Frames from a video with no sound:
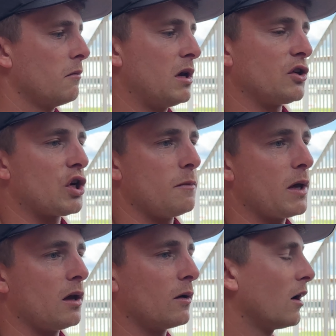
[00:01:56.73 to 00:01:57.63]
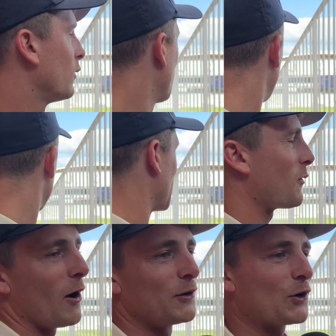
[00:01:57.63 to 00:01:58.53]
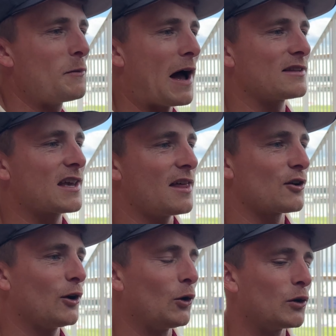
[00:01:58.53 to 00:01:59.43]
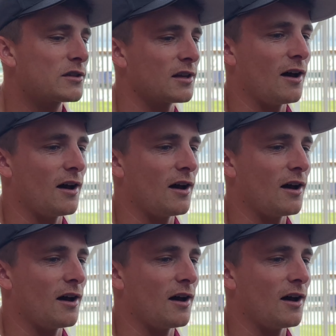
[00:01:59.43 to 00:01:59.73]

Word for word: me and GB, we've actually quite enjoyed batting together at Lords.